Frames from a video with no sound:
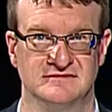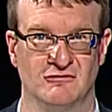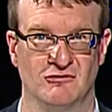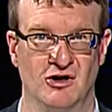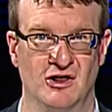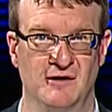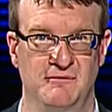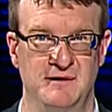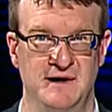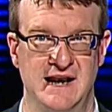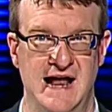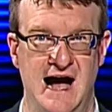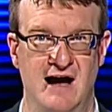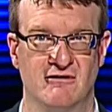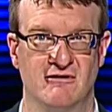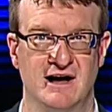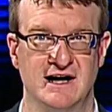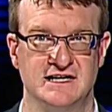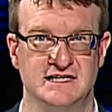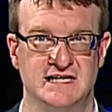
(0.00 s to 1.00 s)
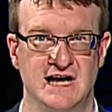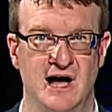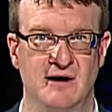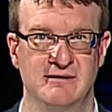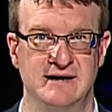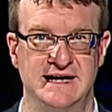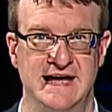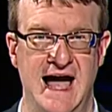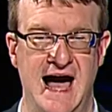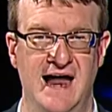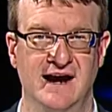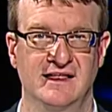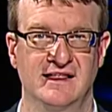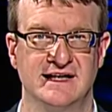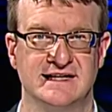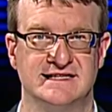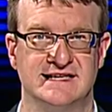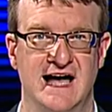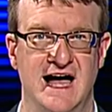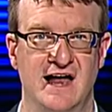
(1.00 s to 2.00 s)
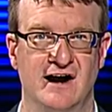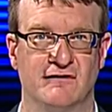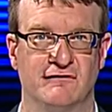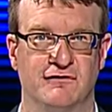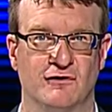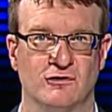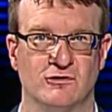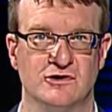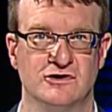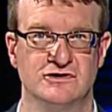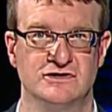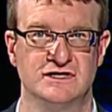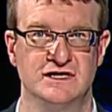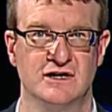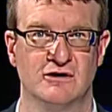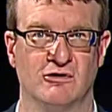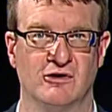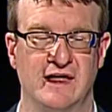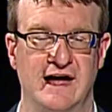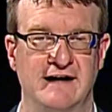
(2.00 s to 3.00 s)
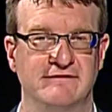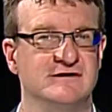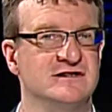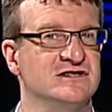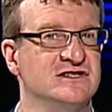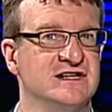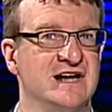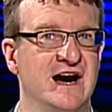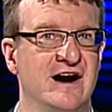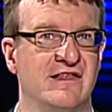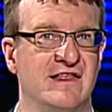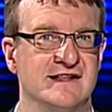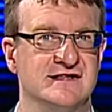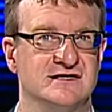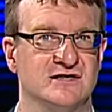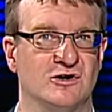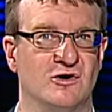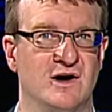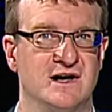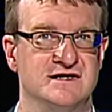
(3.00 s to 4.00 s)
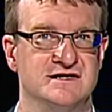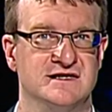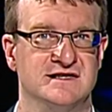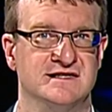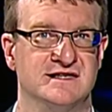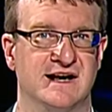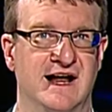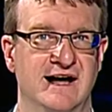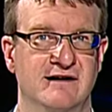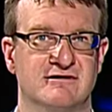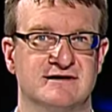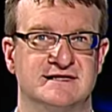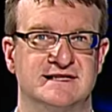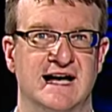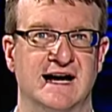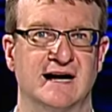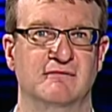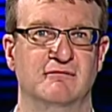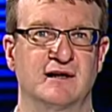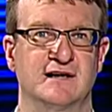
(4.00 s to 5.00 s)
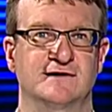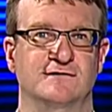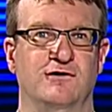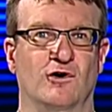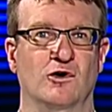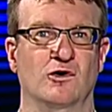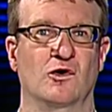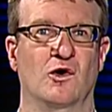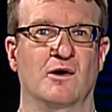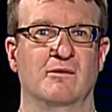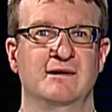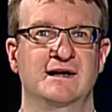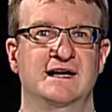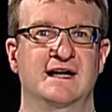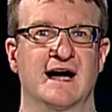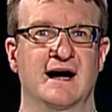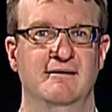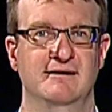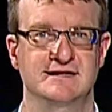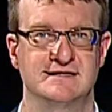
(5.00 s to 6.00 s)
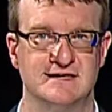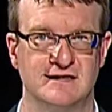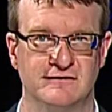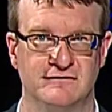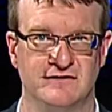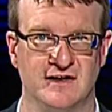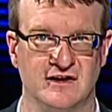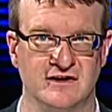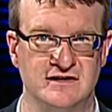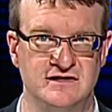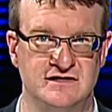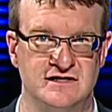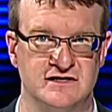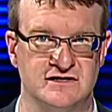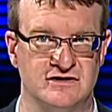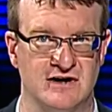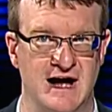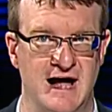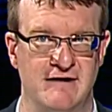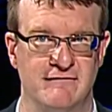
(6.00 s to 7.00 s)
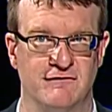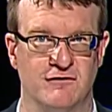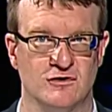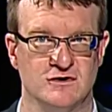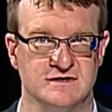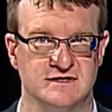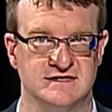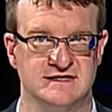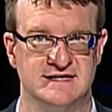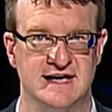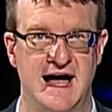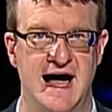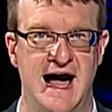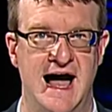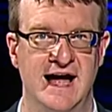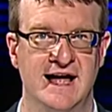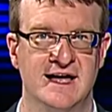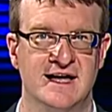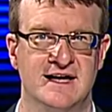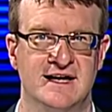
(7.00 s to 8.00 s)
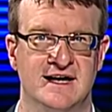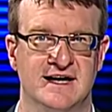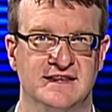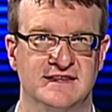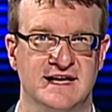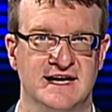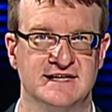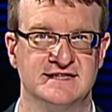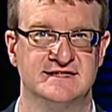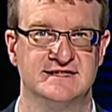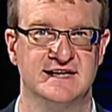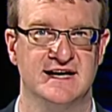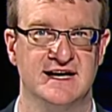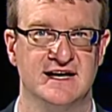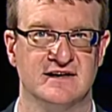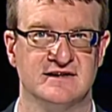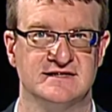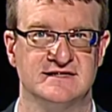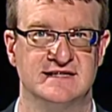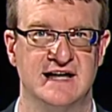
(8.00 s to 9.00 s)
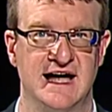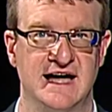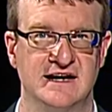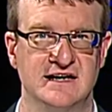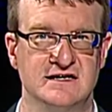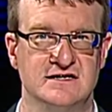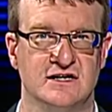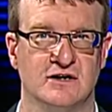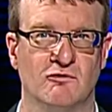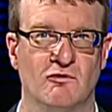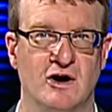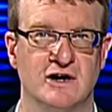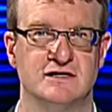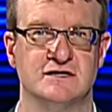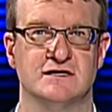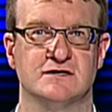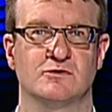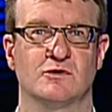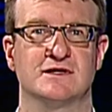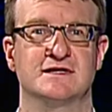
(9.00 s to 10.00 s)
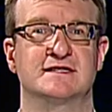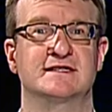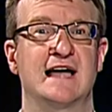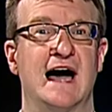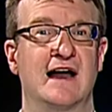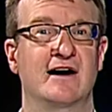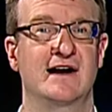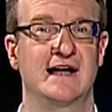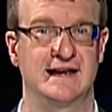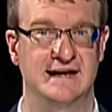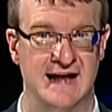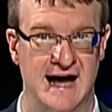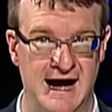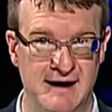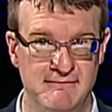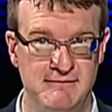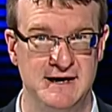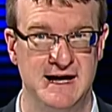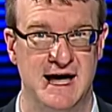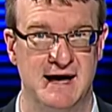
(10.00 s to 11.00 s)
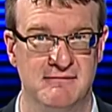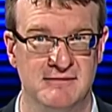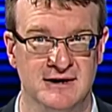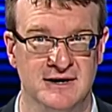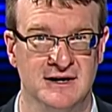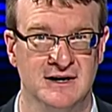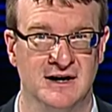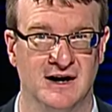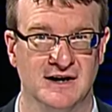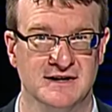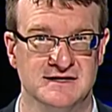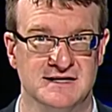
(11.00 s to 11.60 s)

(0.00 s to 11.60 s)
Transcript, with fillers: Will it be an outright Shelby County League title for Russia, or will they have to share? That's the question tonight. With second place Fort Loramie coming to the village to try and force a tie in the SCAL standings. You can watch this one Saturday at 9 p.m. on